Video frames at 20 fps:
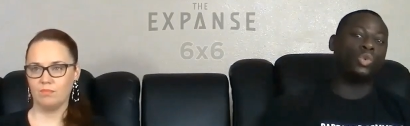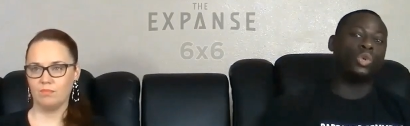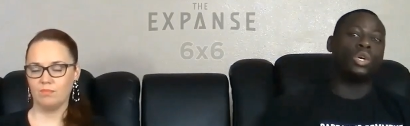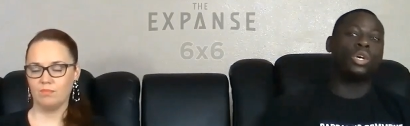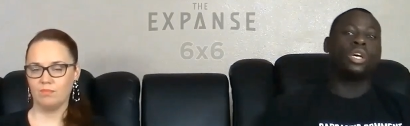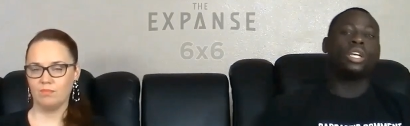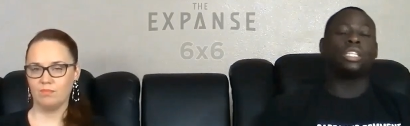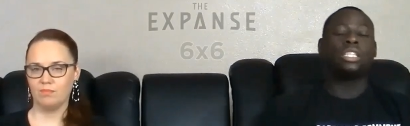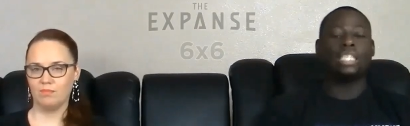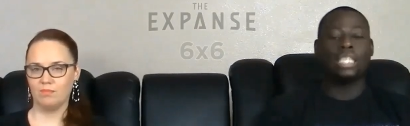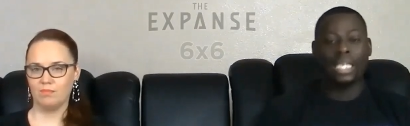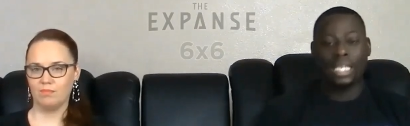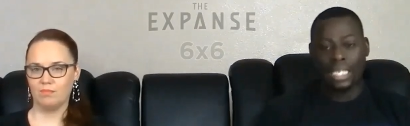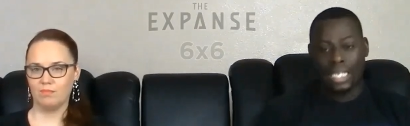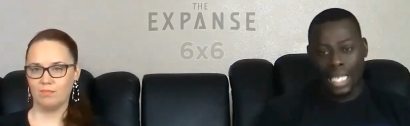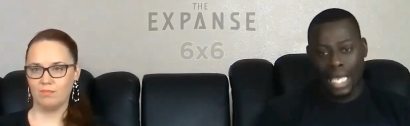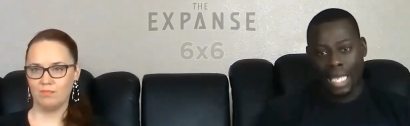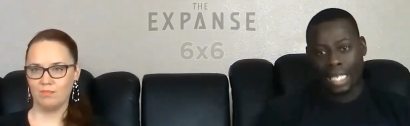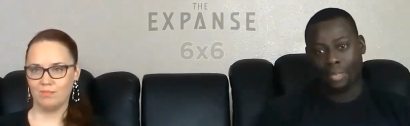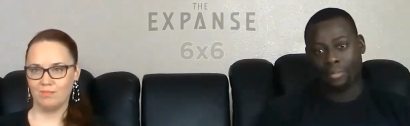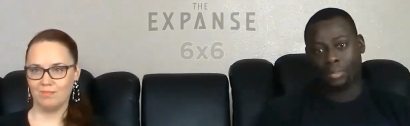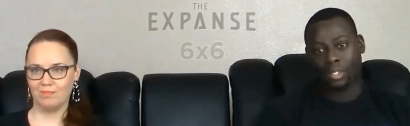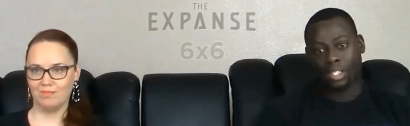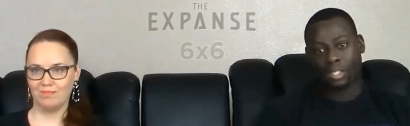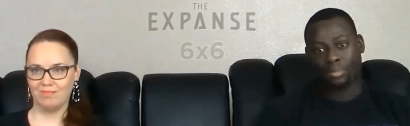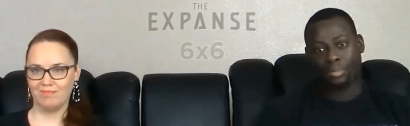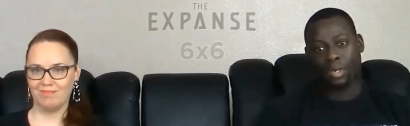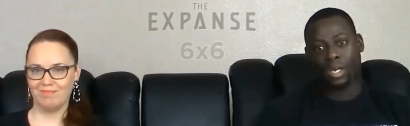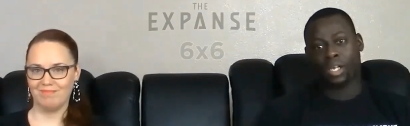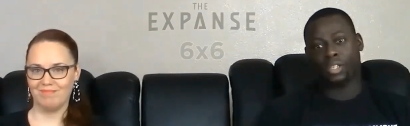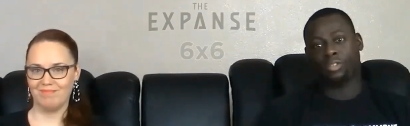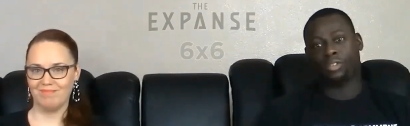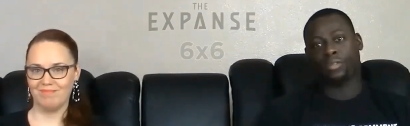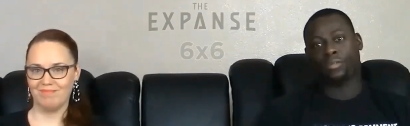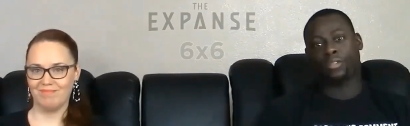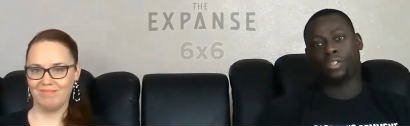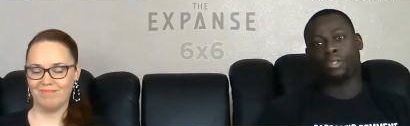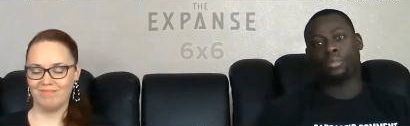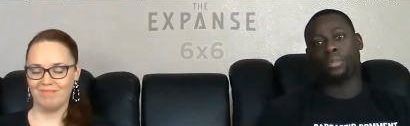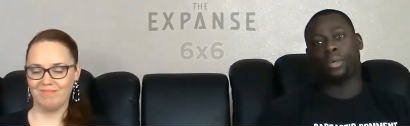Speaker 1: the anonymous sponsor for
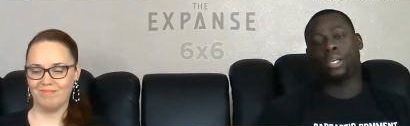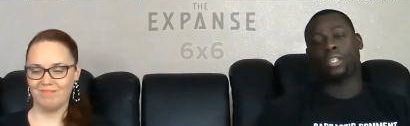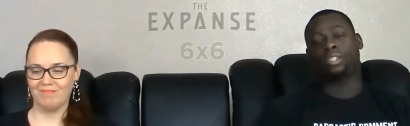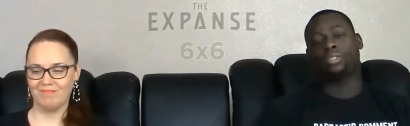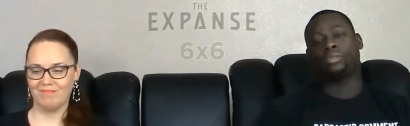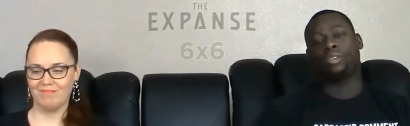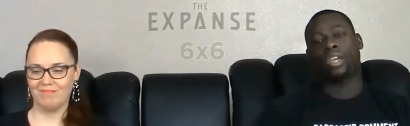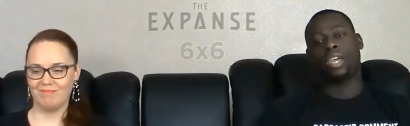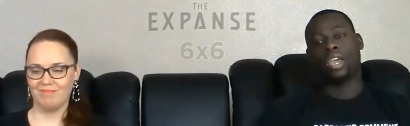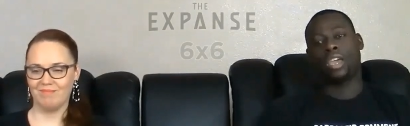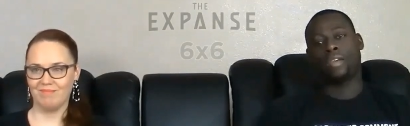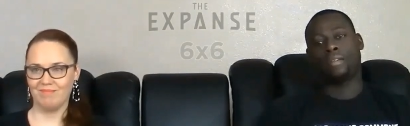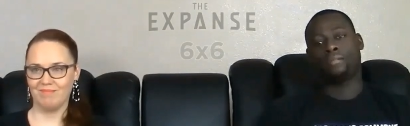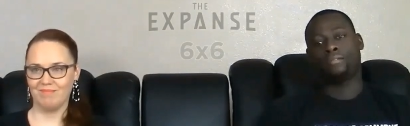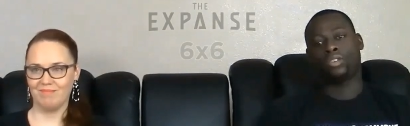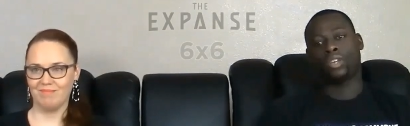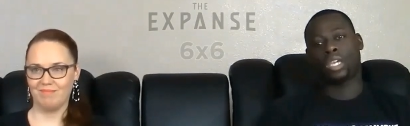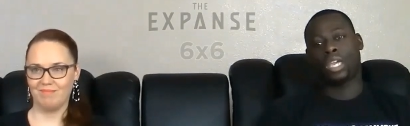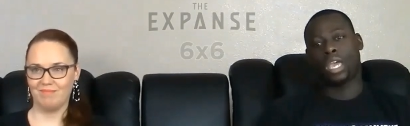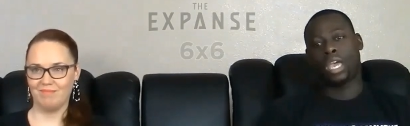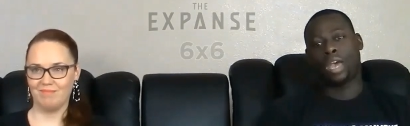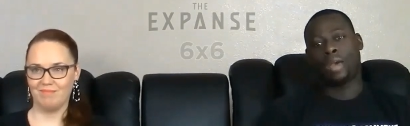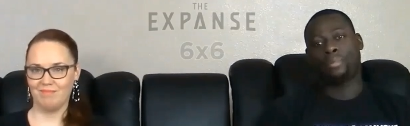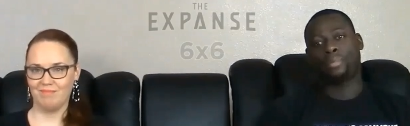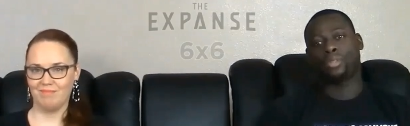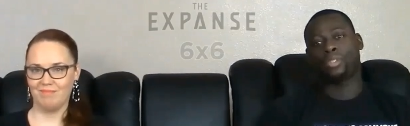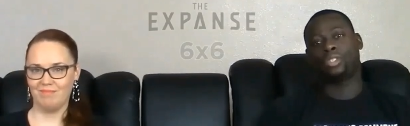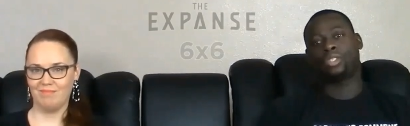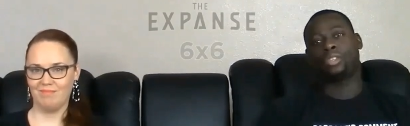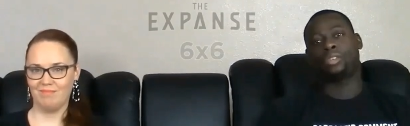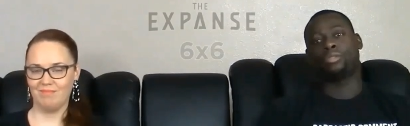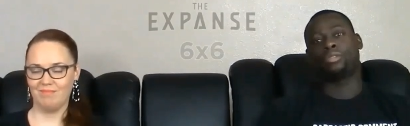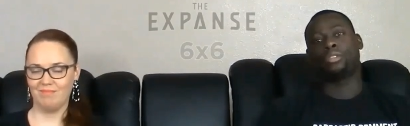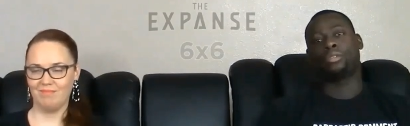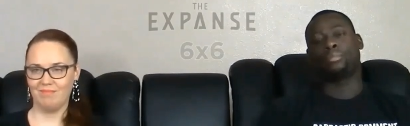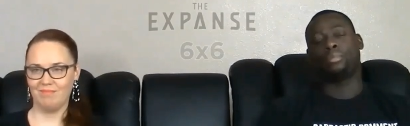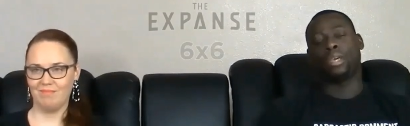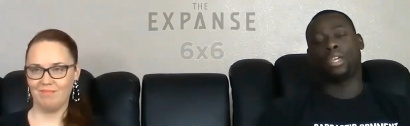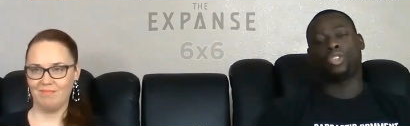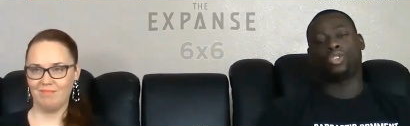sponsoring every episode to
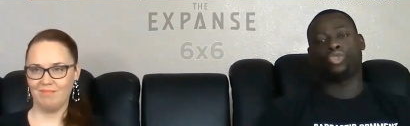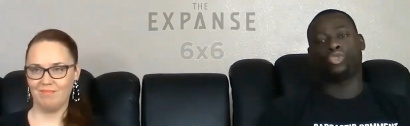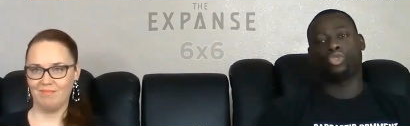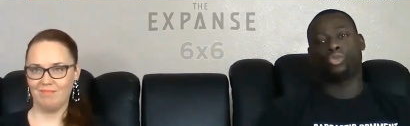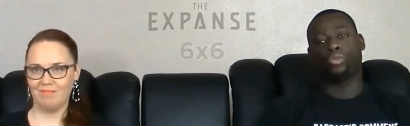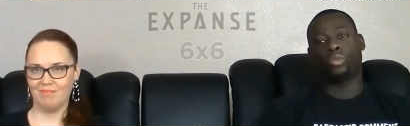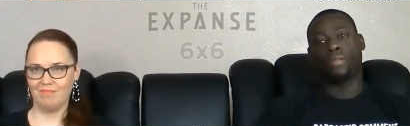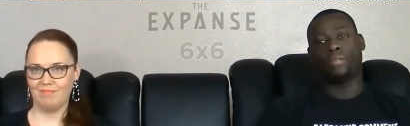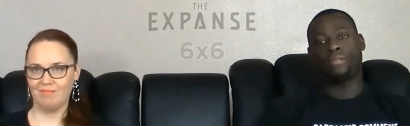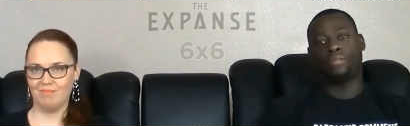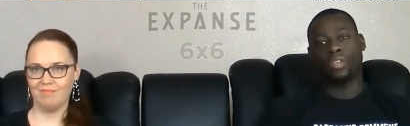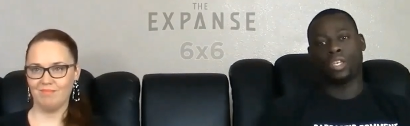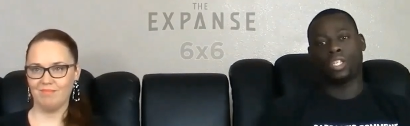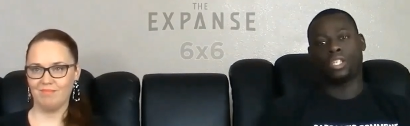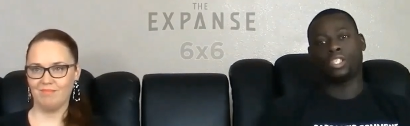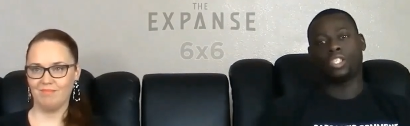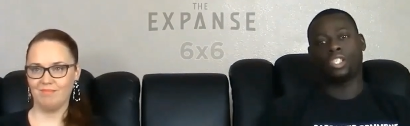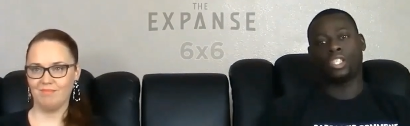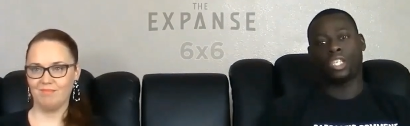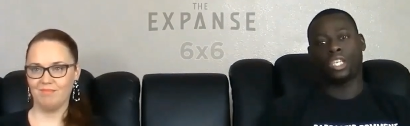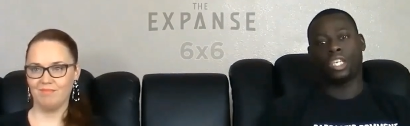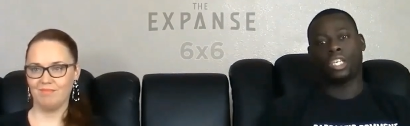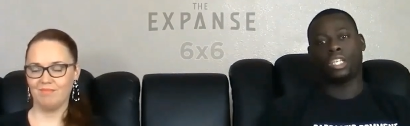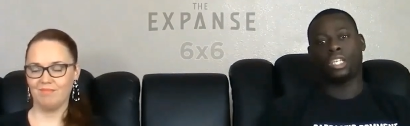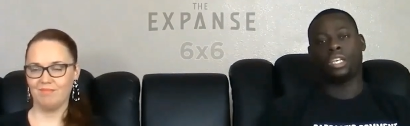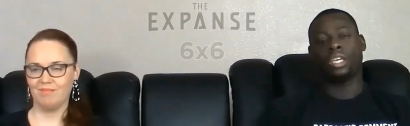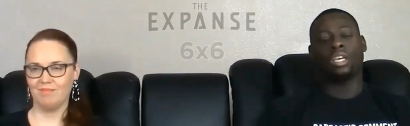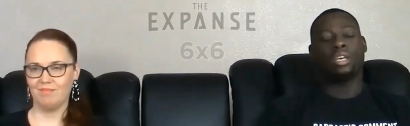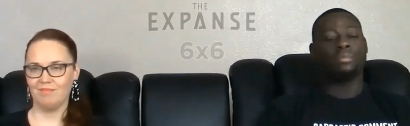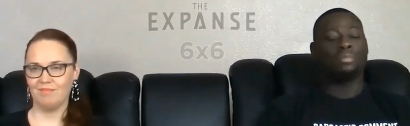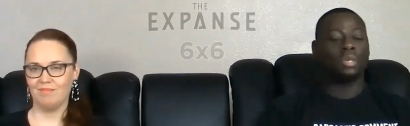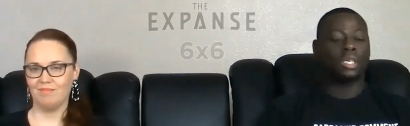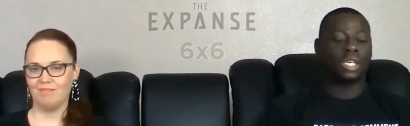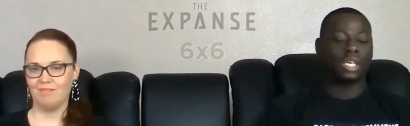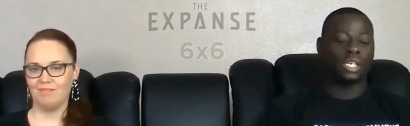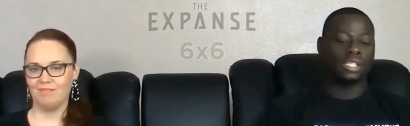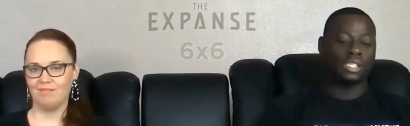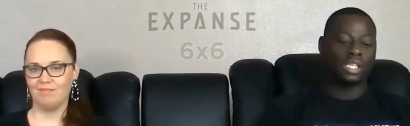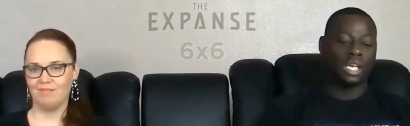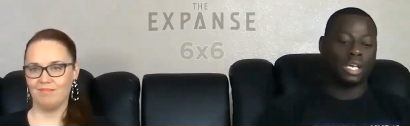make sure we finish seeing it because
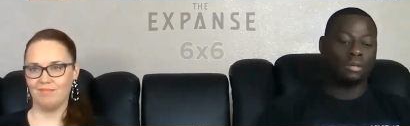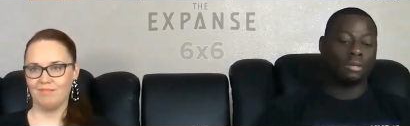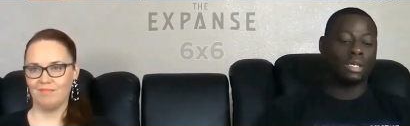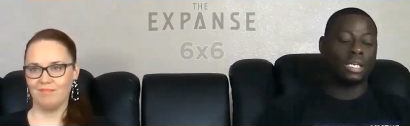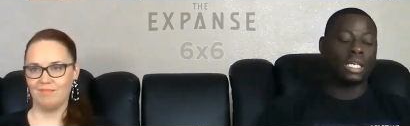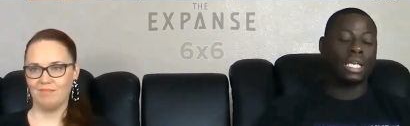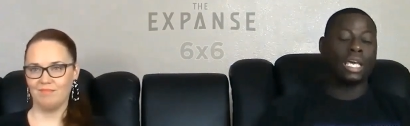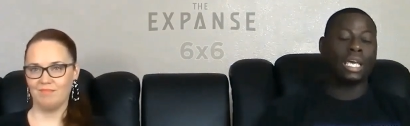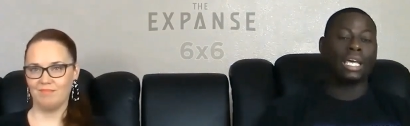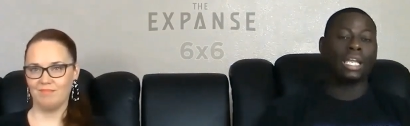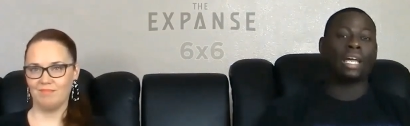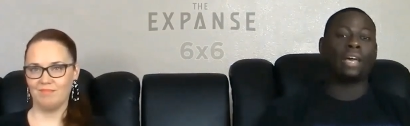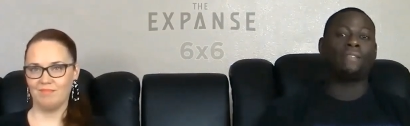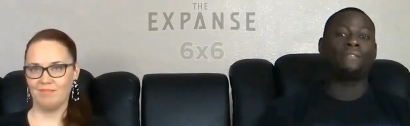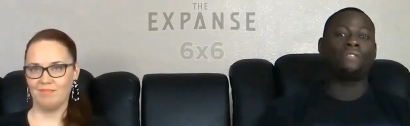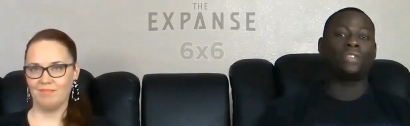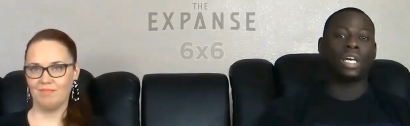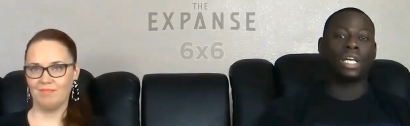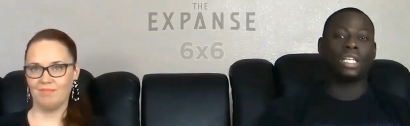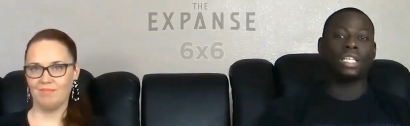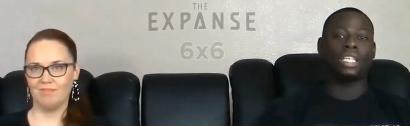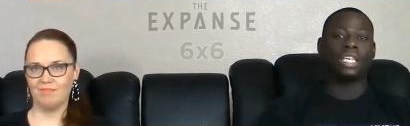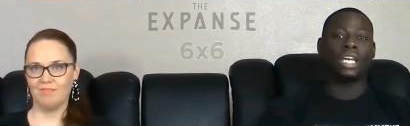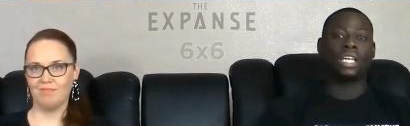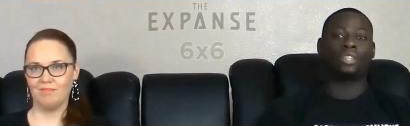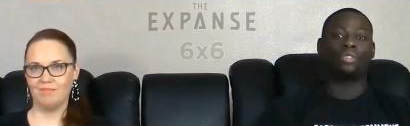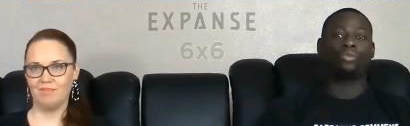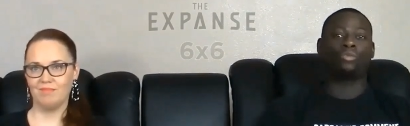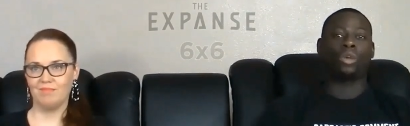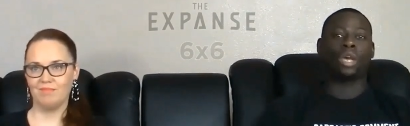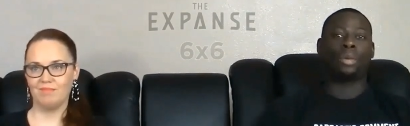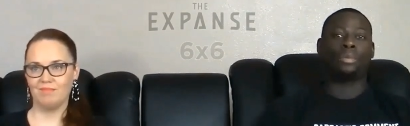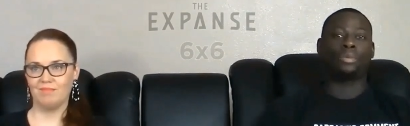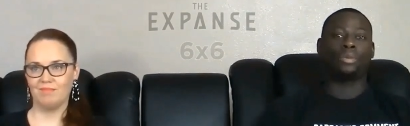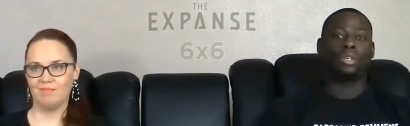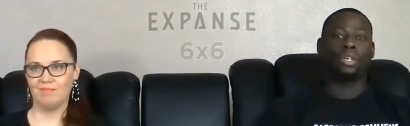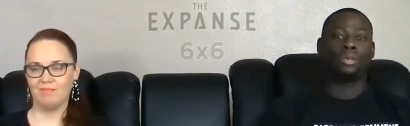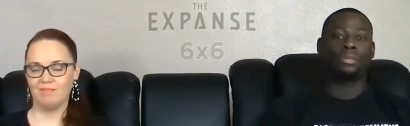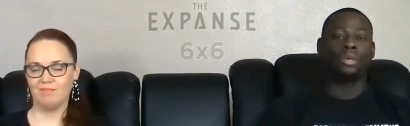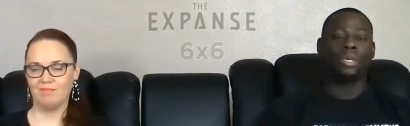I am glad I finally got to wrap it
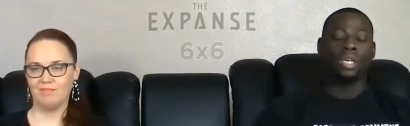up.